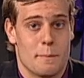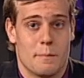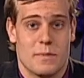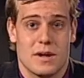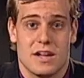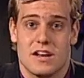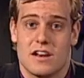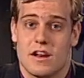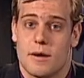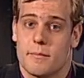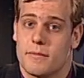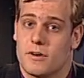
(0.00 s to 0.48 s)

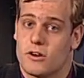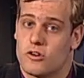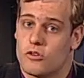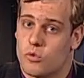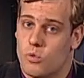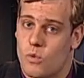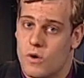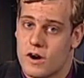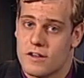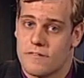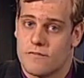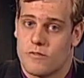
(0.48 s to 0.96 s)
beat number
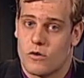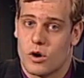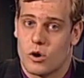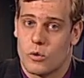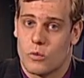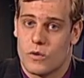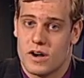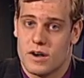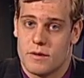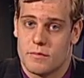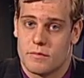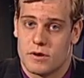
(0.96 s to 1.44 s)
24
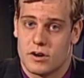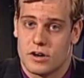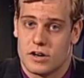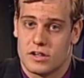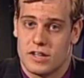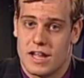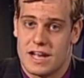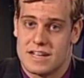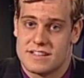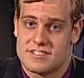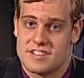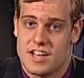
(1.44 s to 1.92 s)
Wittenberg
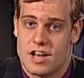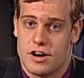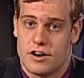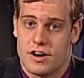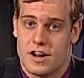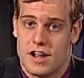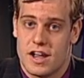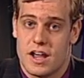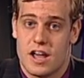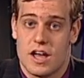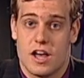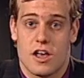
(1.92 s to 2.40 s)
last
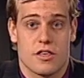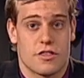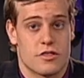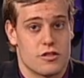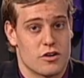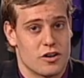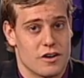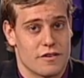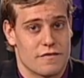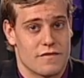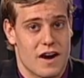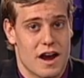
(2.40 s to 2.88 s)
Saturday,
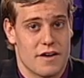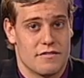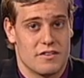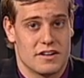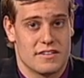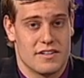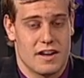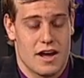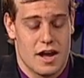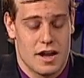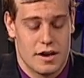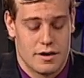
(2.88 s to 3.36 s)

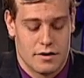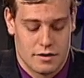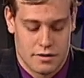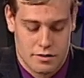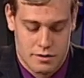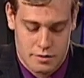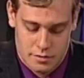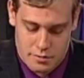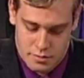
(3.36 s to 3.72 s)
35-10.